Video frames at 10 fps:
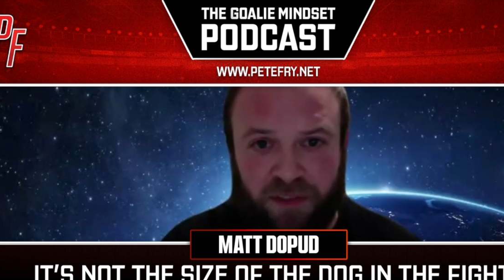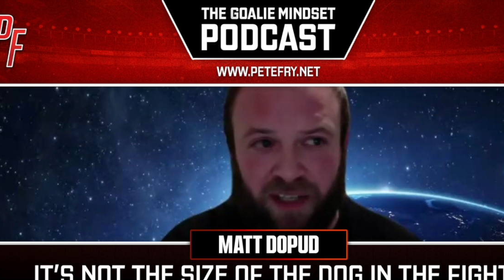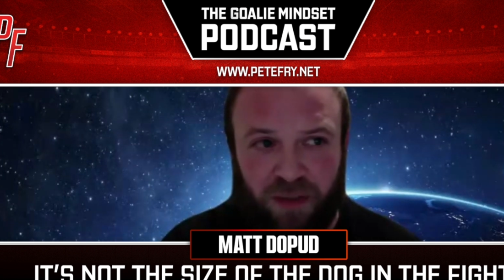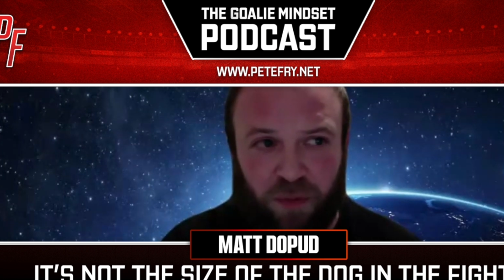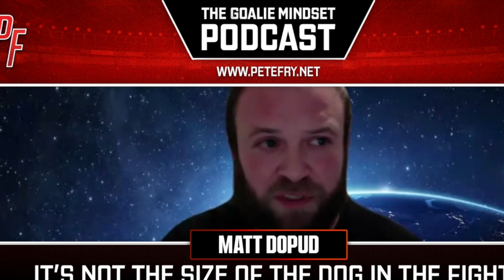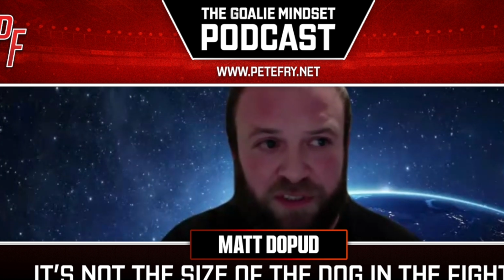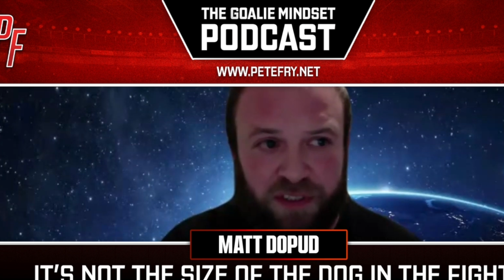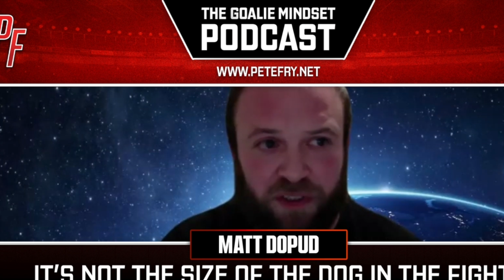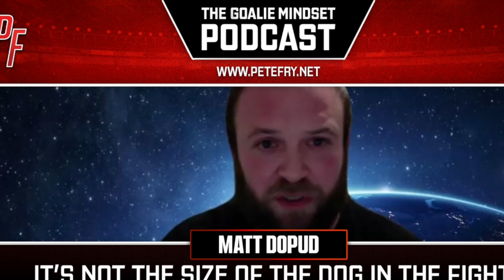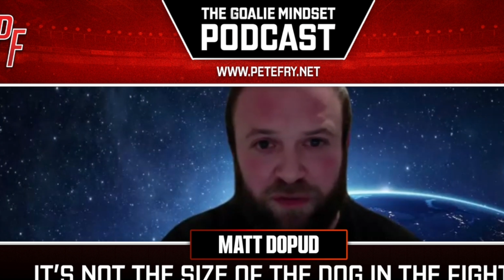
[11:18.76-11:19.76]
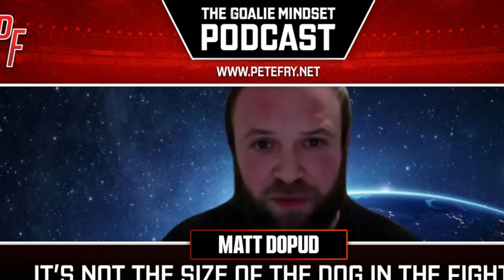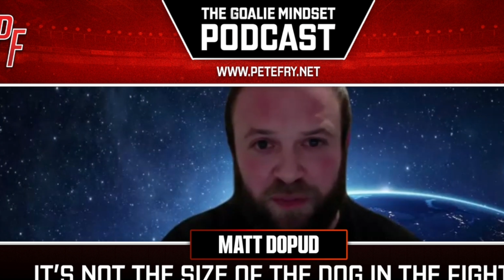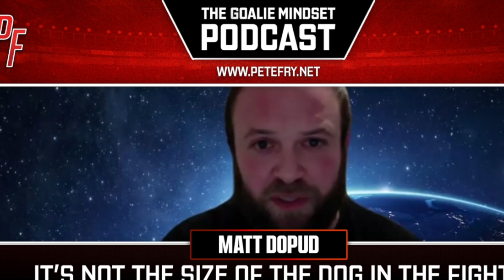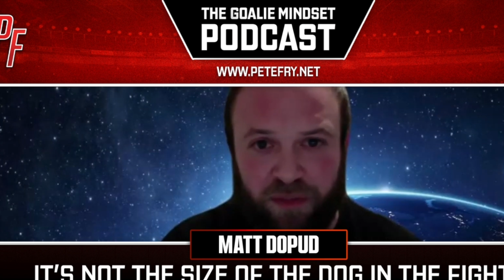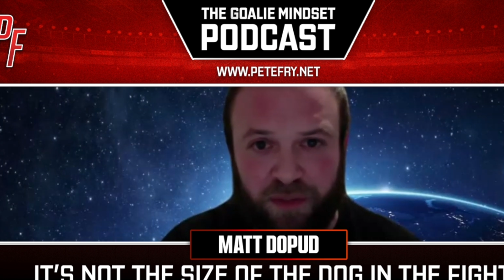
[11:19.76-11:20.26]
size wasn't an issue for
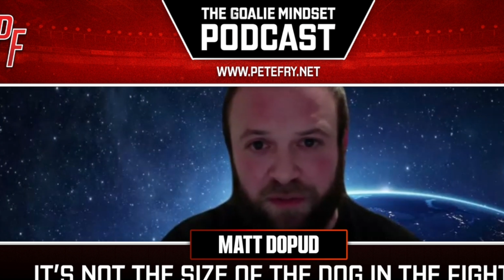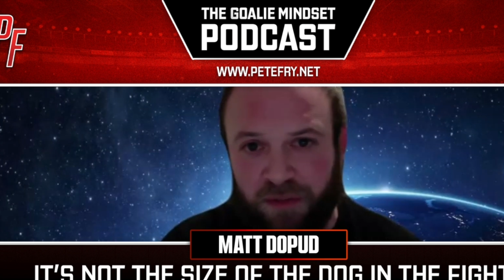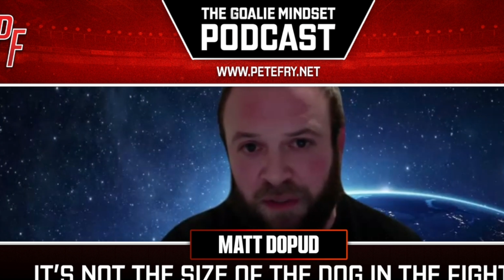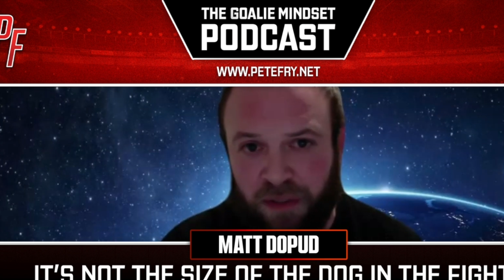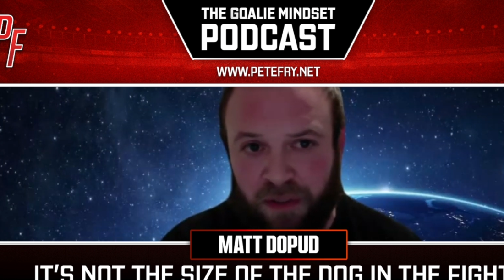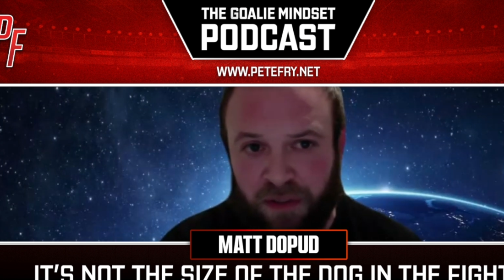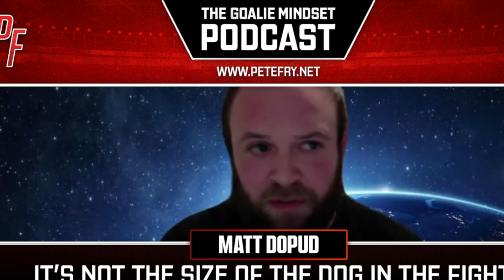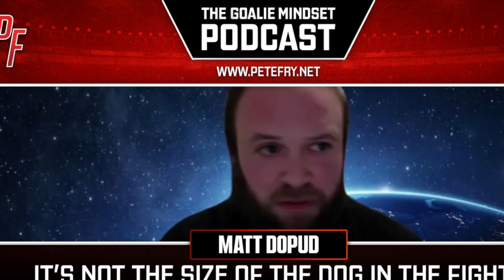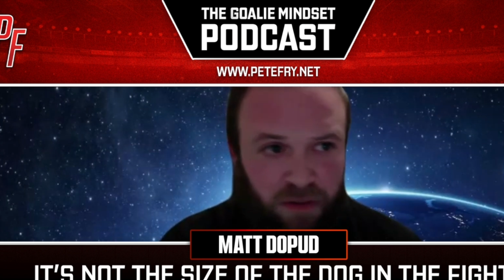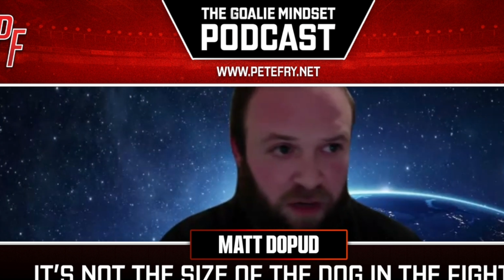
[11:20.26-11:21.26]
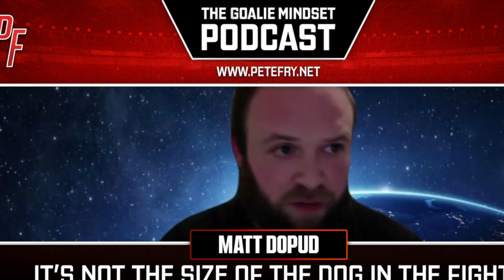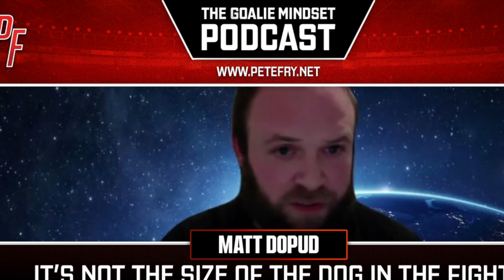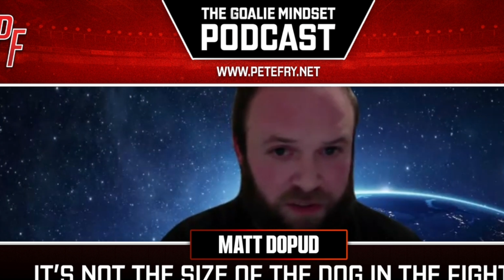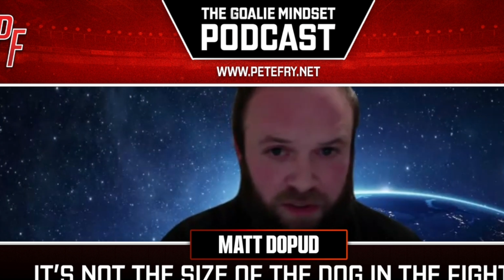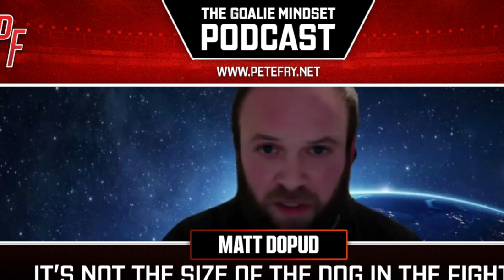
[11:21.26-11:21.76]
me. I mean,
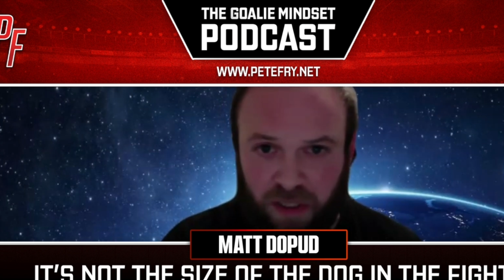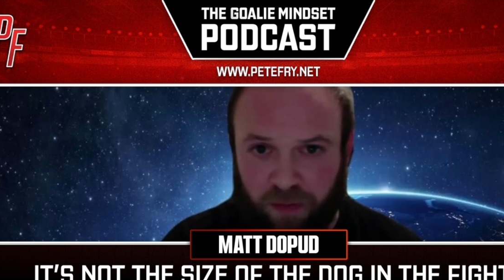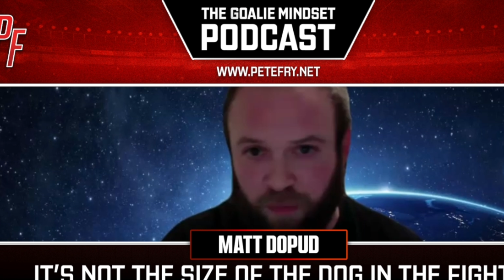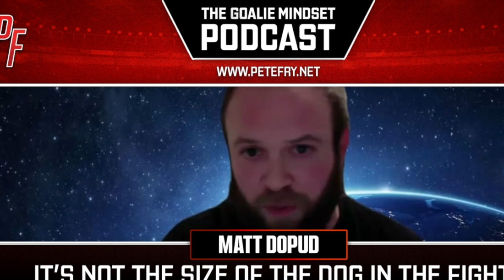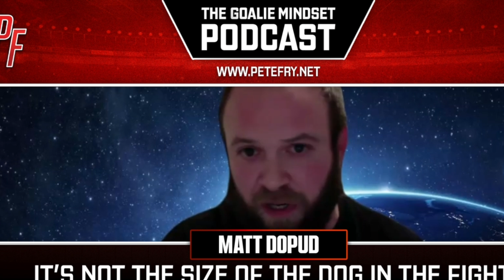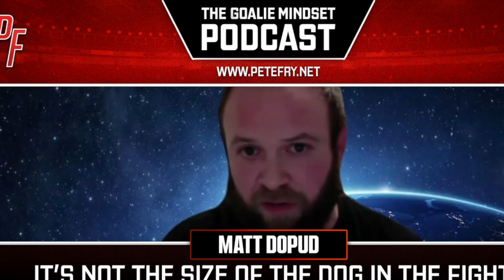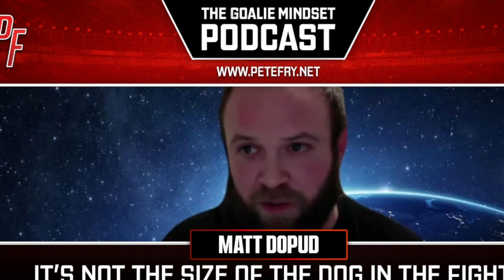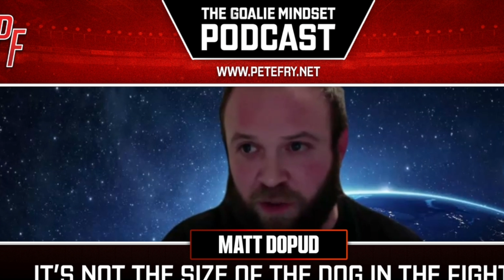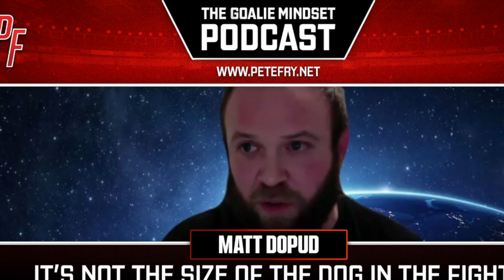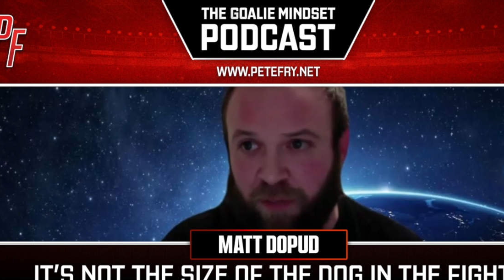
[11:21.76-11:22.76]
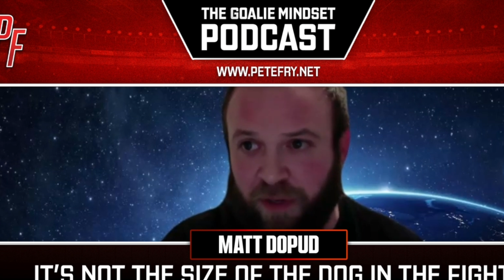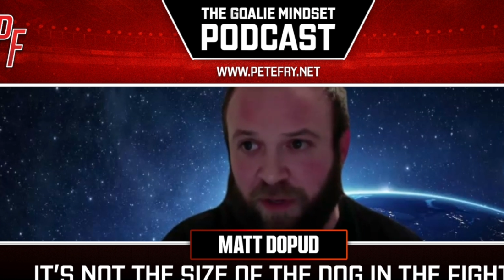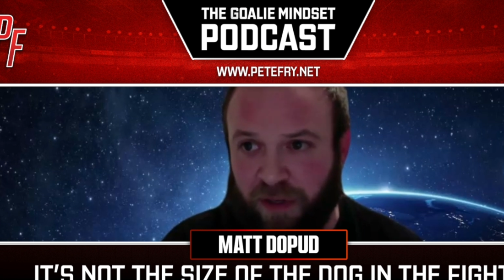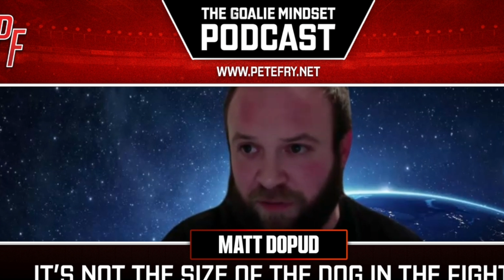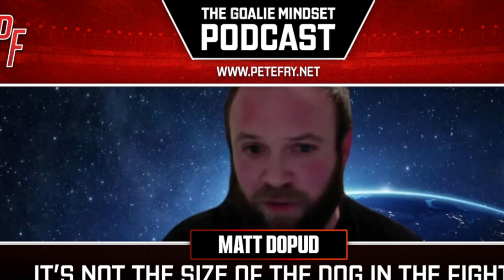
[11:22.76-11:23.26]
obviously, would I have enjoyed
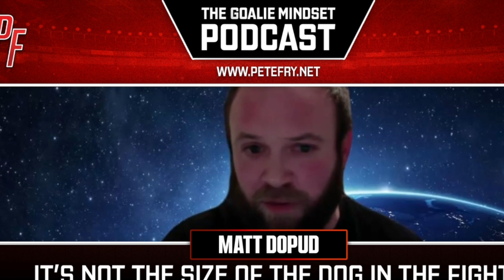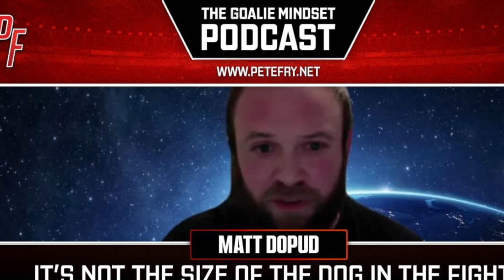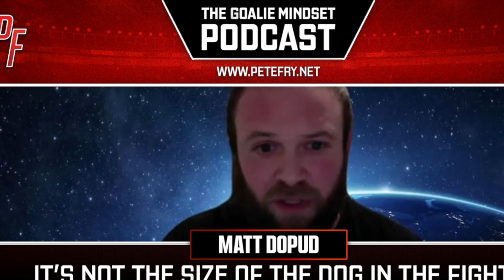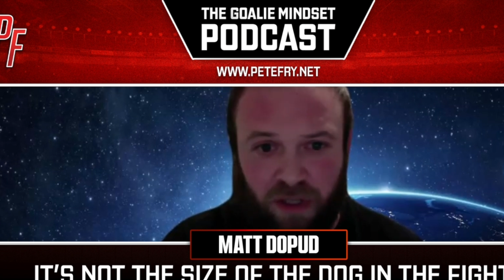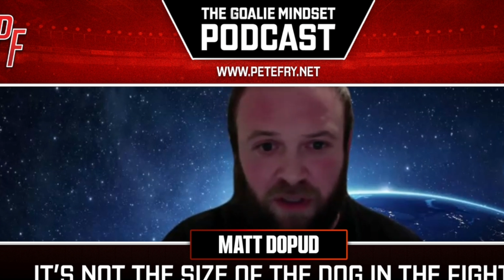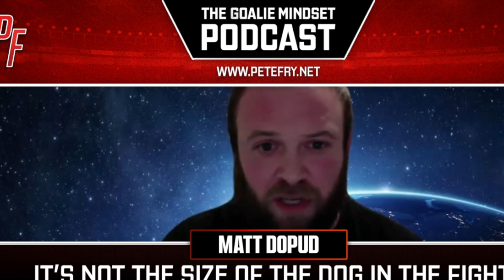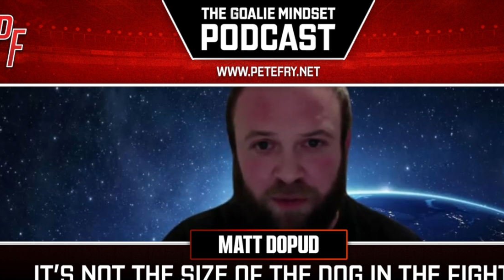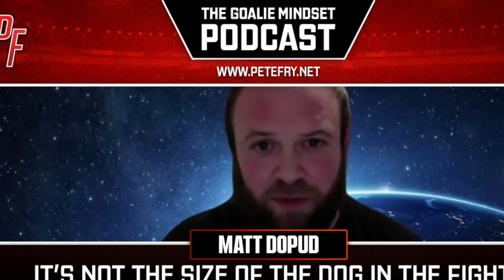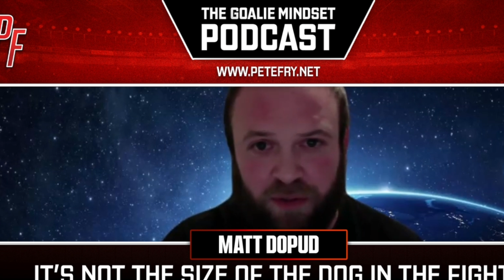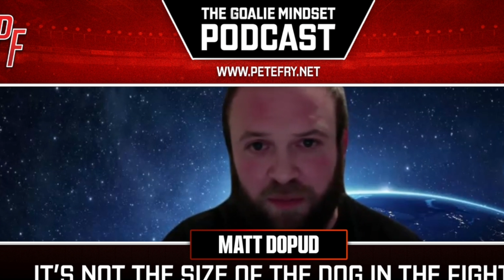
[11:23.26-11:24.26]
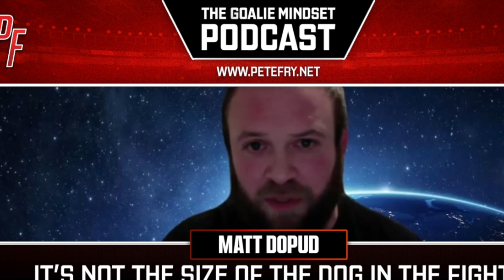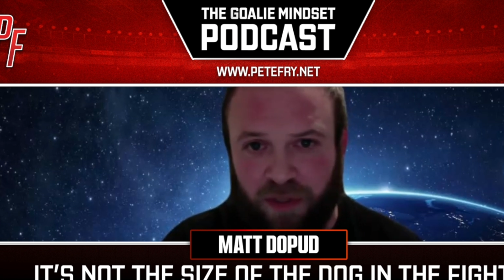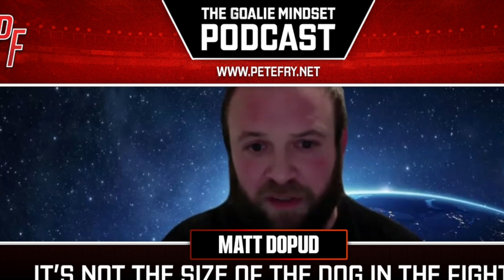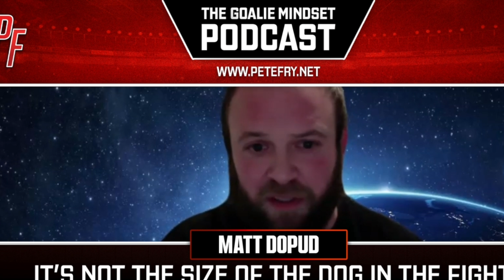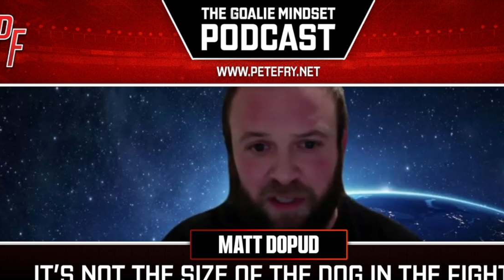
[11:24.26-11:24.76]
being a few inches taller? Absolutely, but I
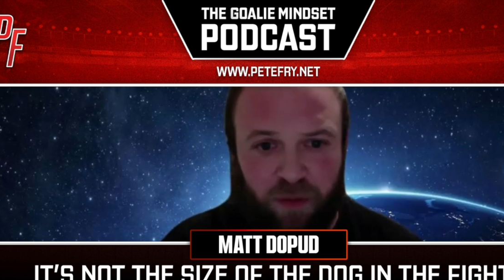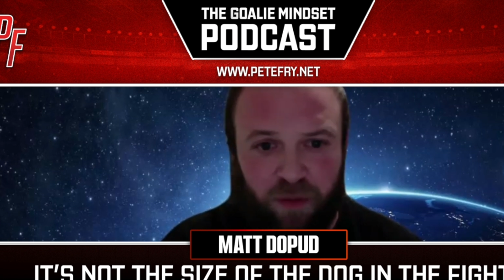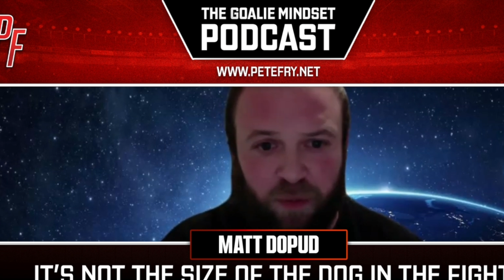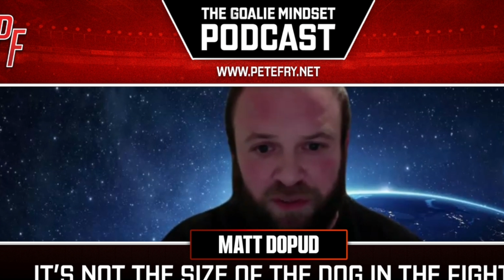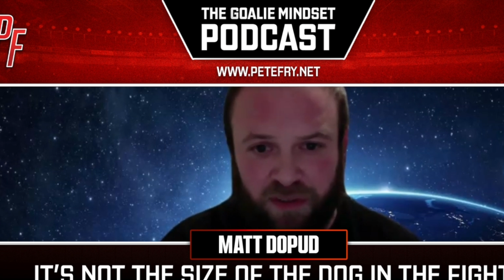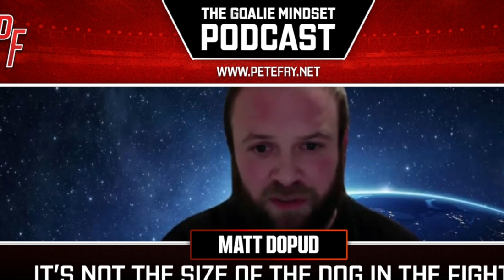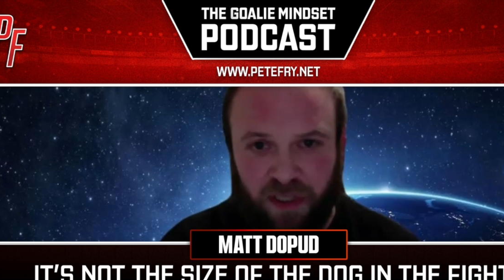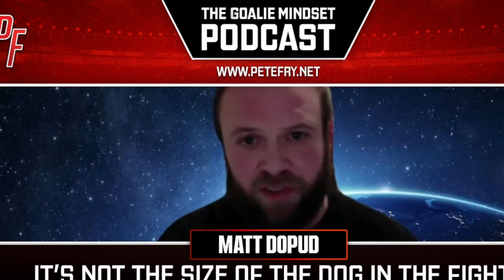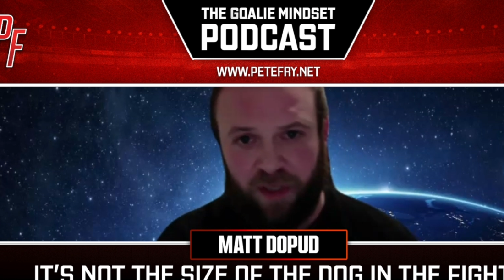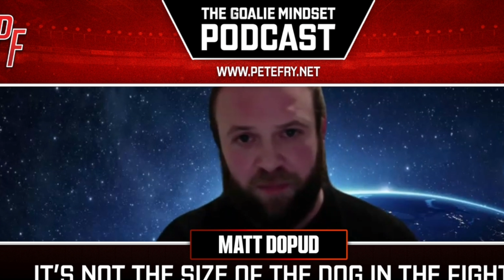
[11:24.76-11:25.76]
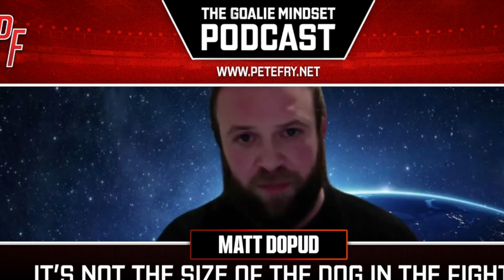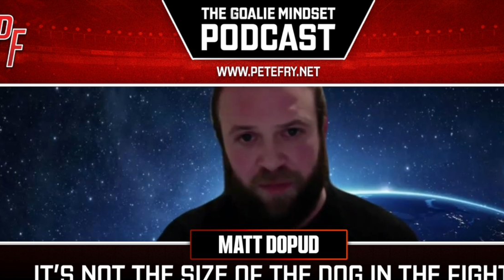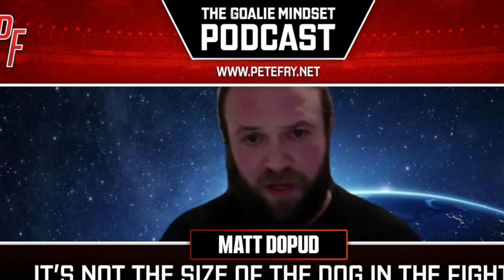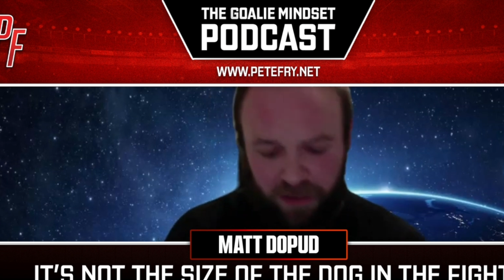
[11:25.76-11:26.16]
think everyone's in that same